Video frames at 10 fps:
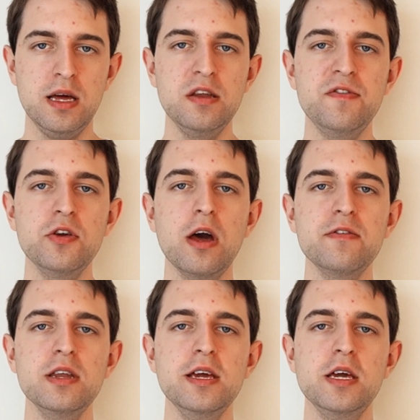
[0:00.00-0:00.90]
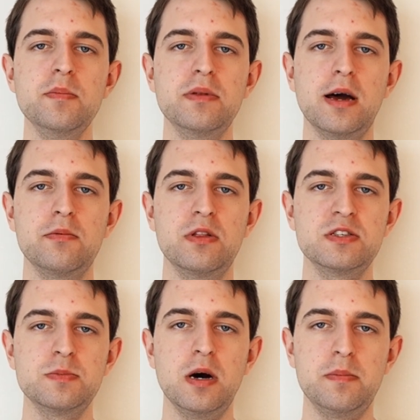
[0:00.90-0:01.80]
And if you have an EE plan with a
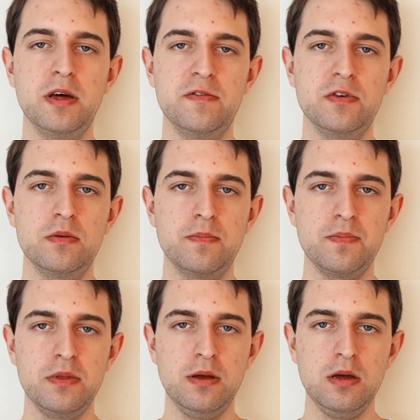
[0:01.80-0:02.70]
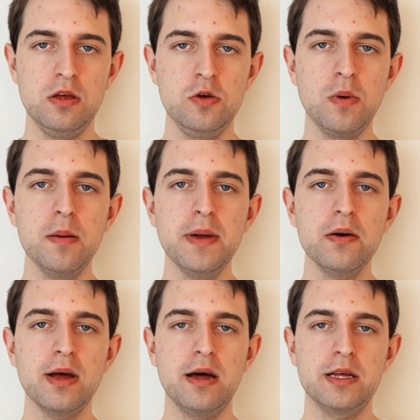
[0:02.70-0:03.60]
smart benefit, you might be
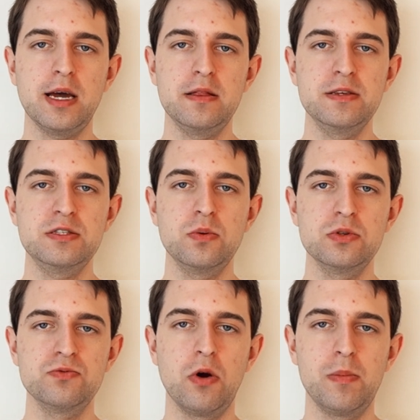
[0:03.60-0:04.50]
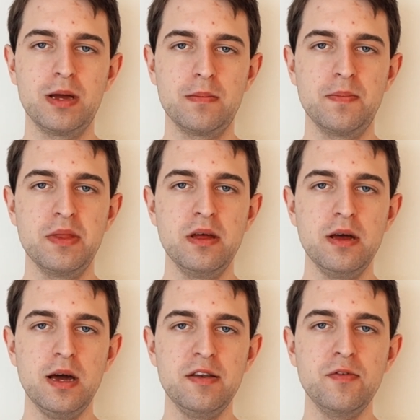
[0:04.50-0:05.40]
able to allocate this towards roaming
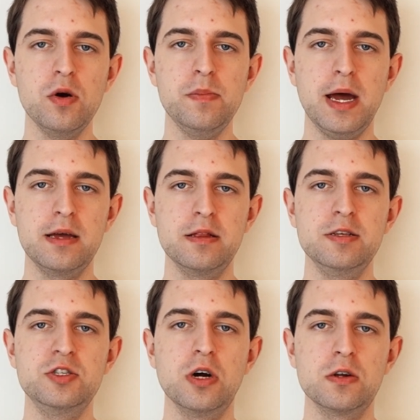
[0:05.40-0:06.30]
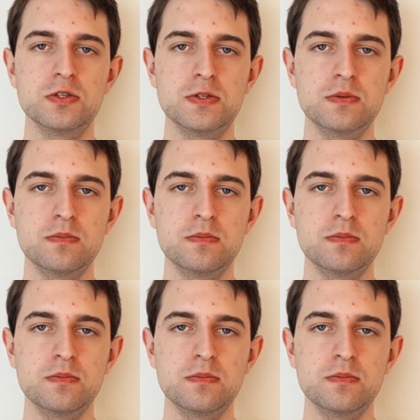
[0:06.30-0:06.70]
and avoid paying these charges.